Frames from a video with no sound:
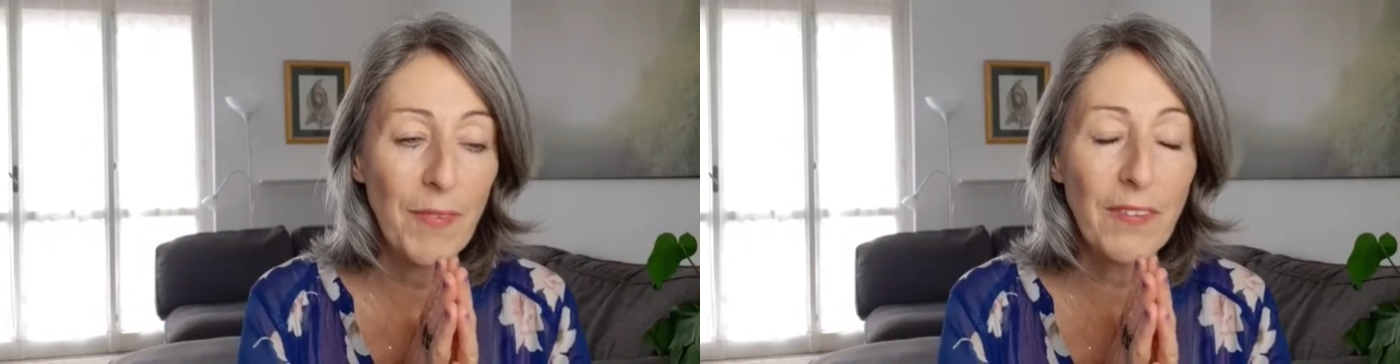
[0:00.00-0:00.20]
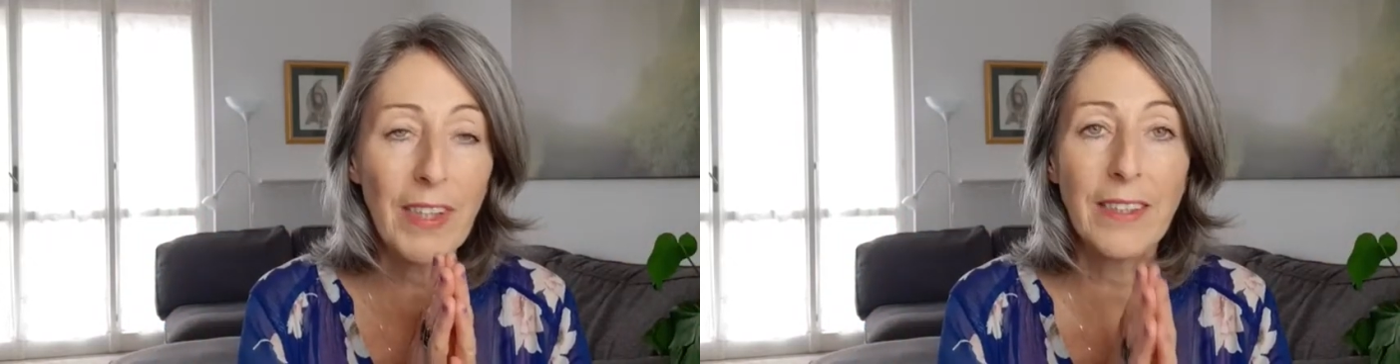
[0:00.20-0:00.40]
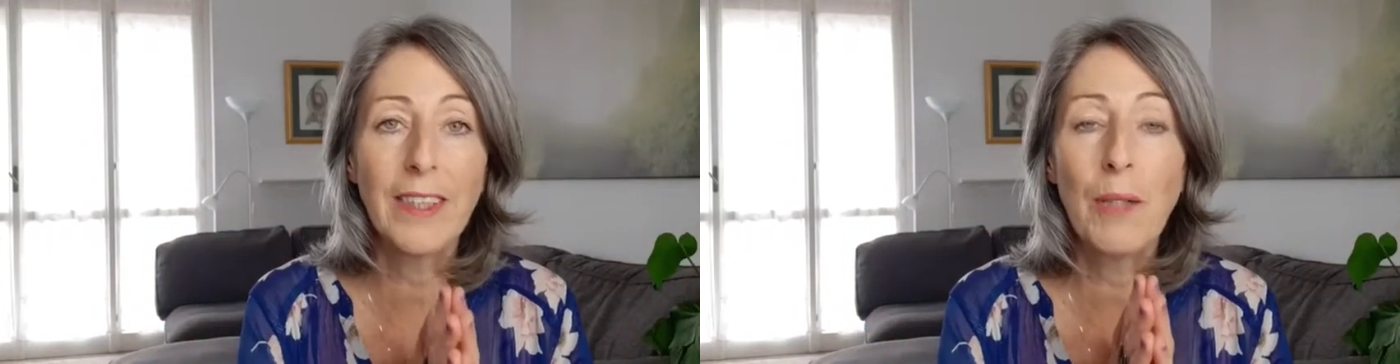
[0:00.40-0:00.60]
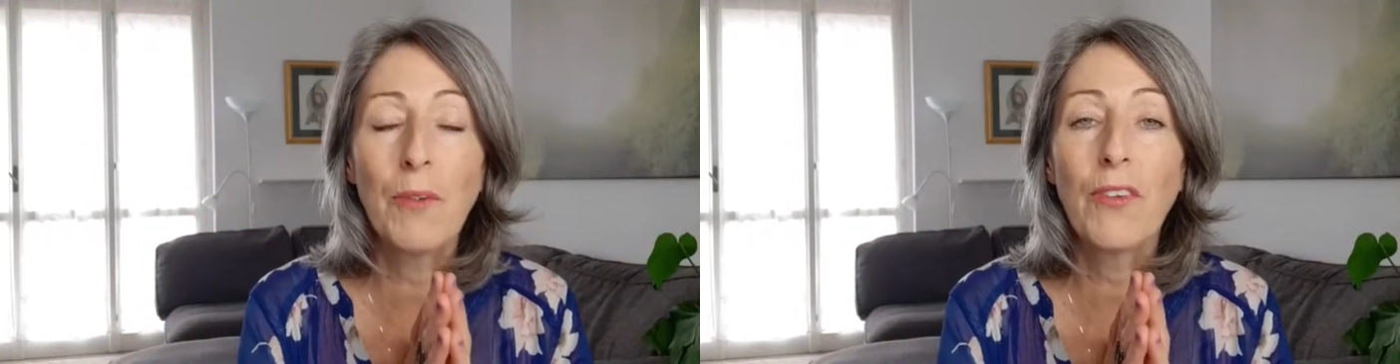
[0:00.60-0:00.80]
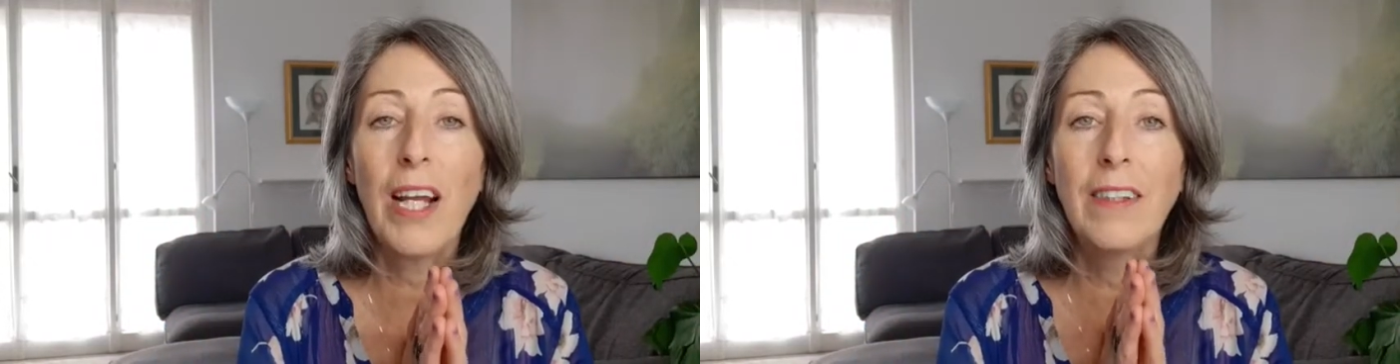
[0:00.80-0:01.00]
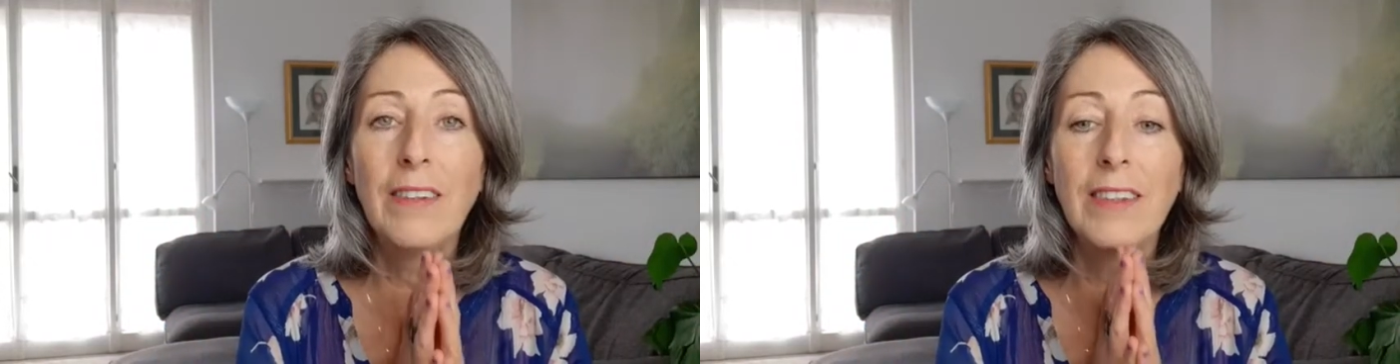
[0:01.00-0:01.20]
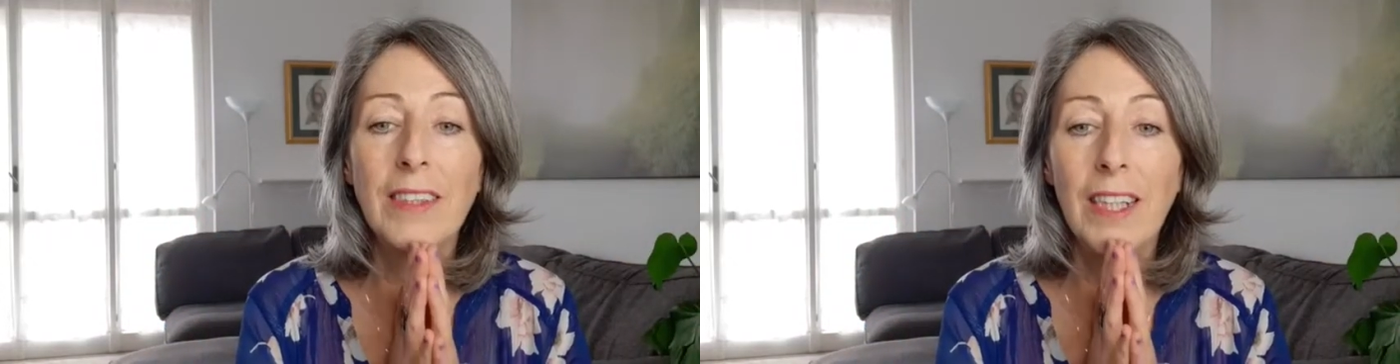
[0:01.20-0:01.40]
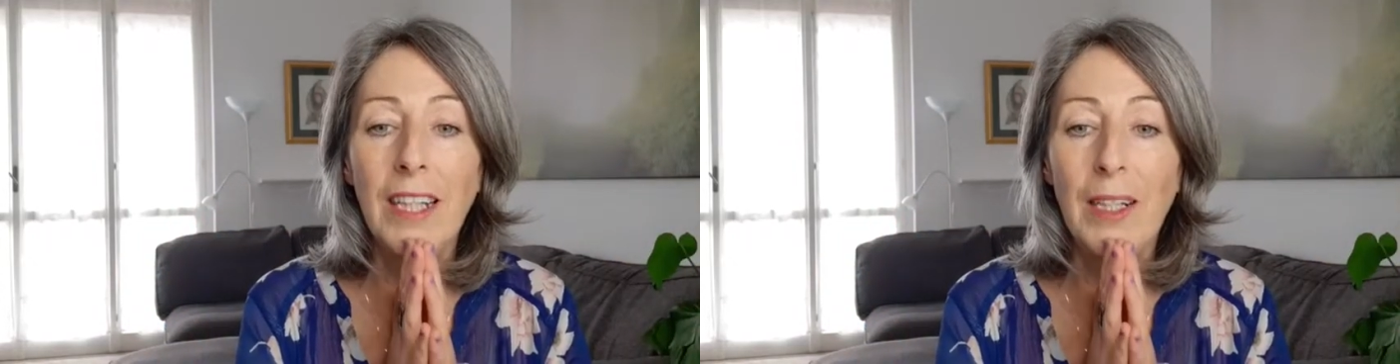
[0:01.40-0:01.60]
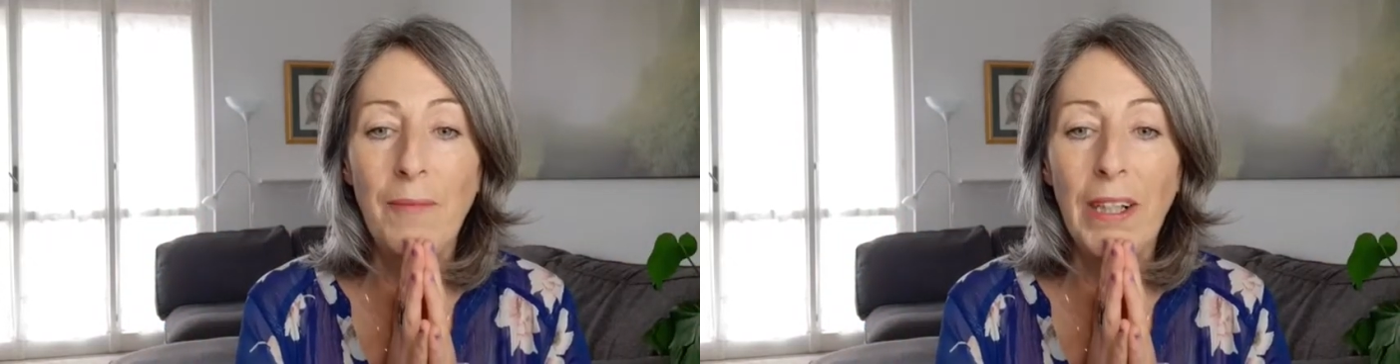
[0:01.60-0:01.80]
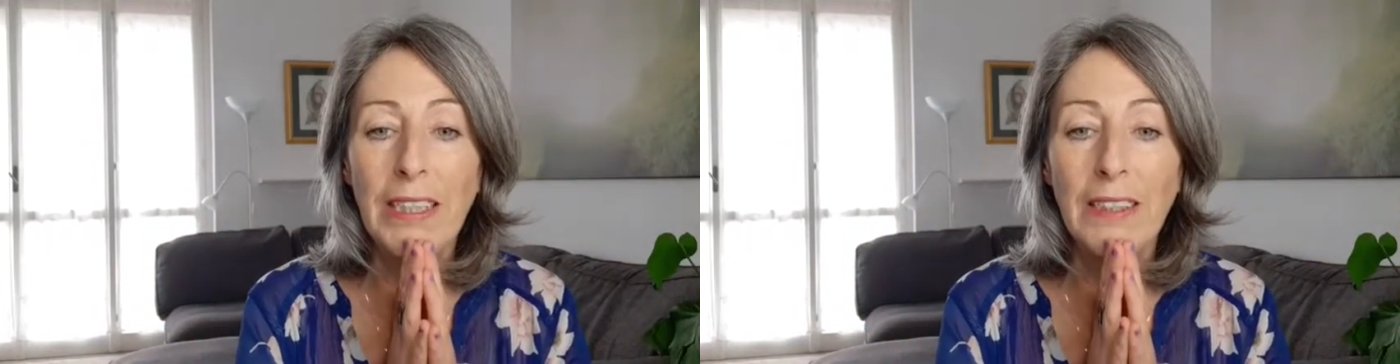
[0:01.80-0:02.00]
The second time around,
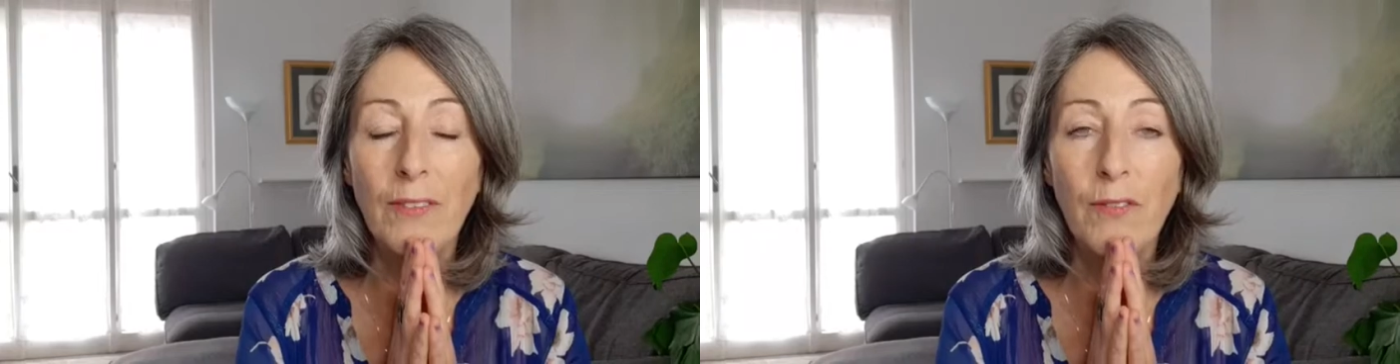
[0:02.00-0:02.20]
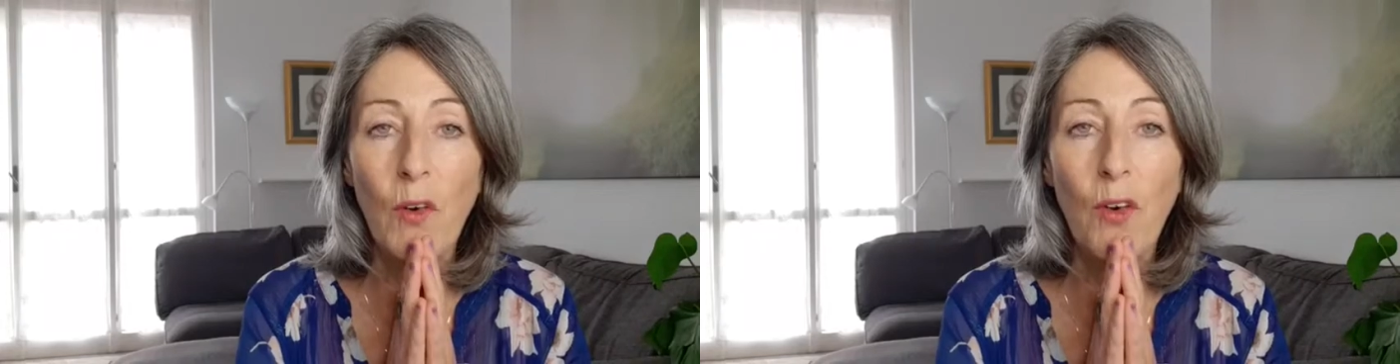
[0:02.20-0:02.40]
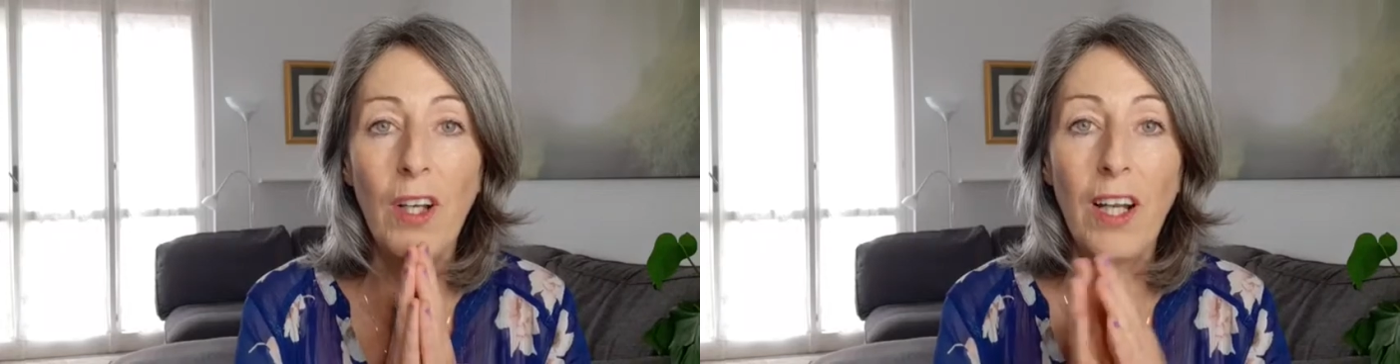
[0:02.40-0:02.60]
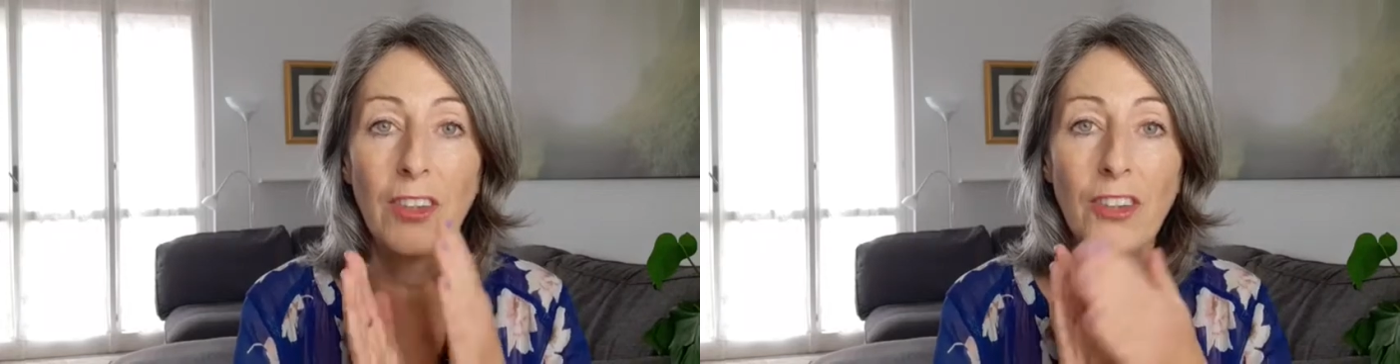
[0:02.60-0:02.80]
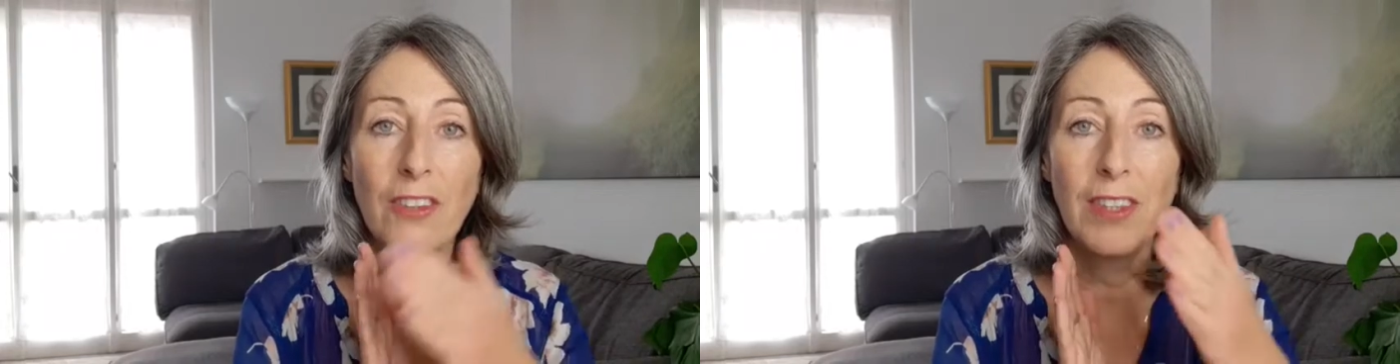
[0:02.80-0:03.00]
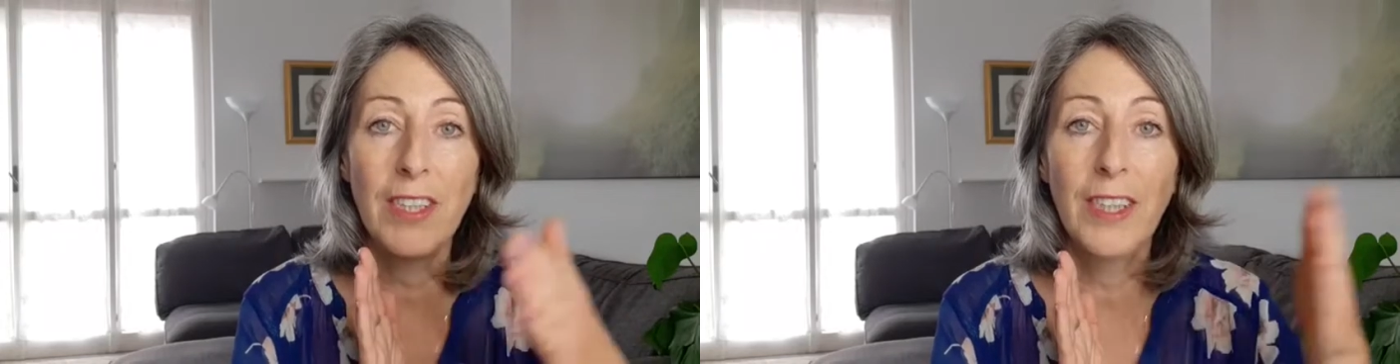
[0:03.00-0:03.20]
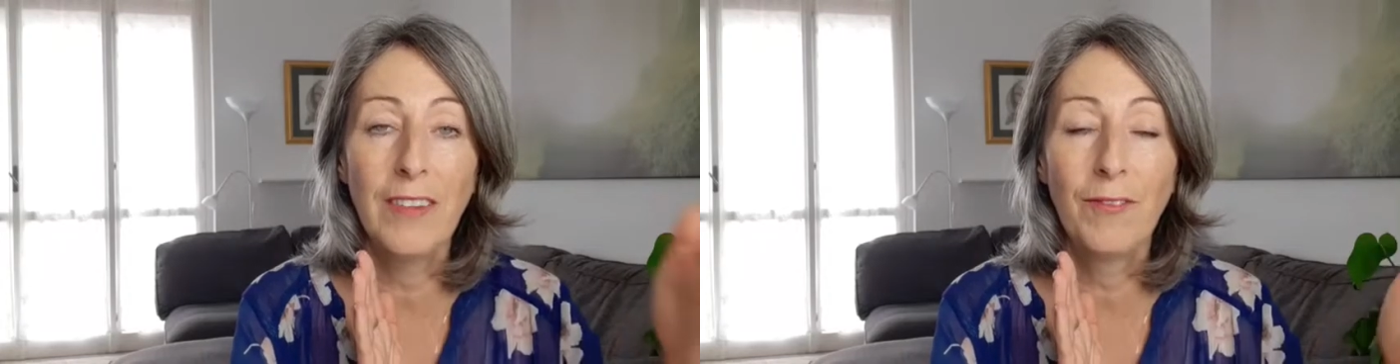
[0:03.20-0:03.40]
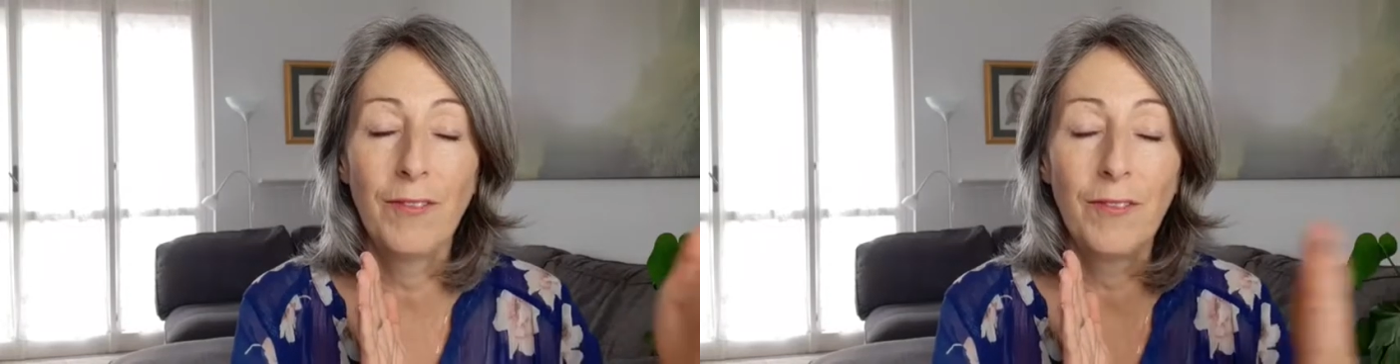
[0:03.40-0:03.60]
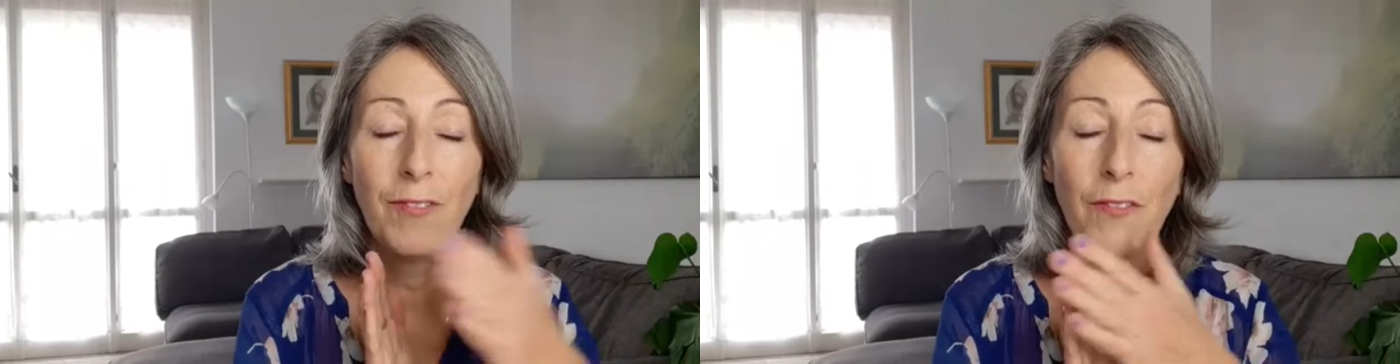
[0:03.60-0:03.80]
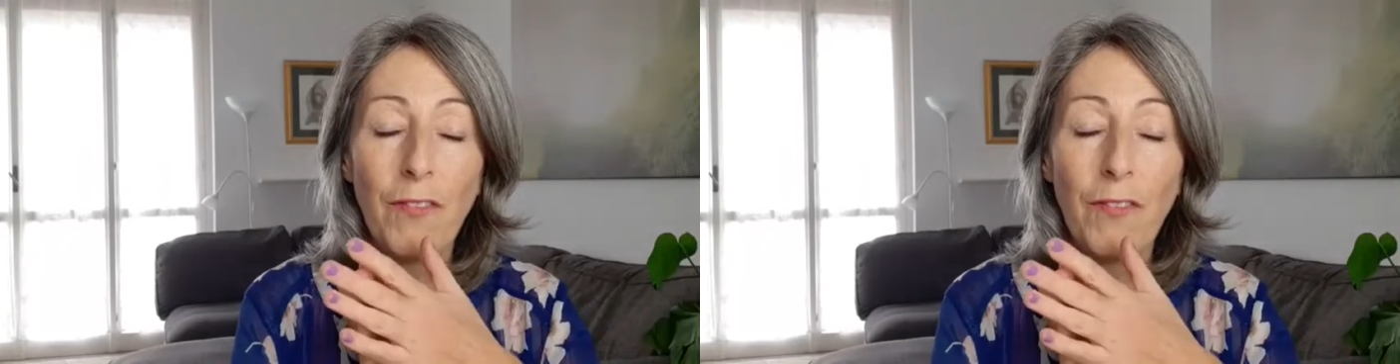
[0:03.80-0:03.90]
I did 4 launches in